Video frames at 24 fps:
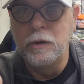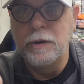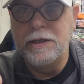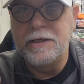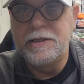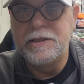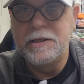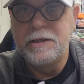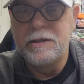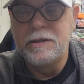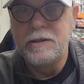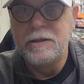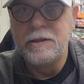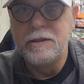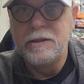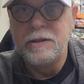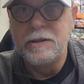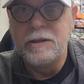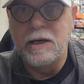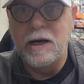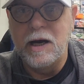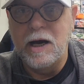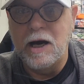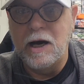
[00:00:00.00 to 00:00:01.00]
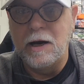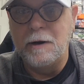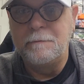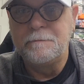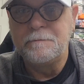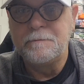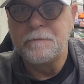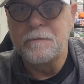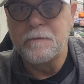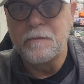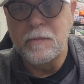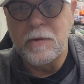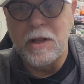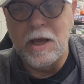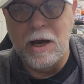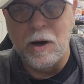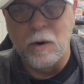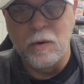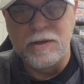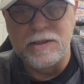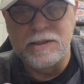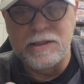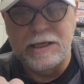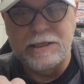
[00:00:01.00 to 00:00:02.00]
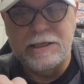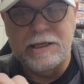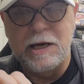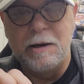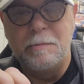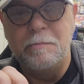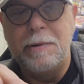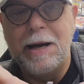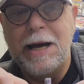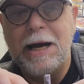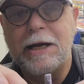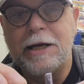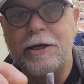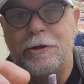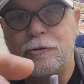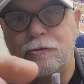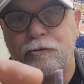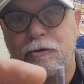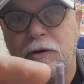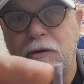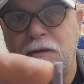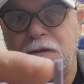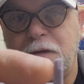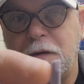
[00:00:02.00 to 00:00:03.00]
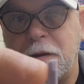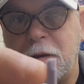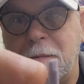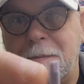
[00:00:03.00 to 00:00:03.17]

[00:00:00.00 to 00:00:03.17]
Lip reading: it. I always like to come back and drill from the